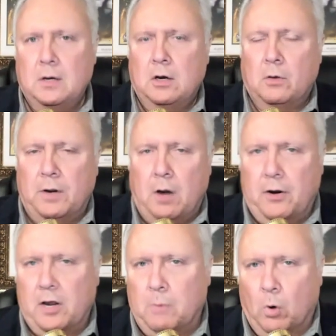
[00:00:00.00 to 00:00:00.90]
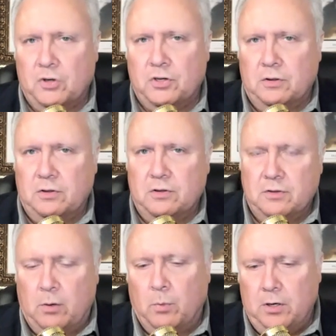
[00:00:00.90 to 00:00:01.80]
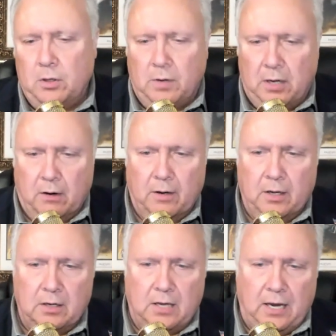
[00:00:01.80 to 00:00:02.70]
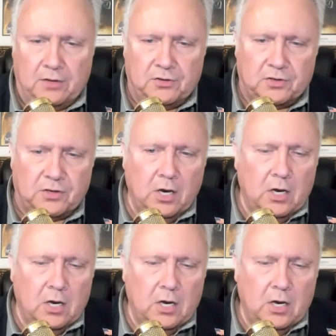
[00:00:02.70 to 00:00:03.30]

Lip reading: regarding abortion than we do here in Kansas.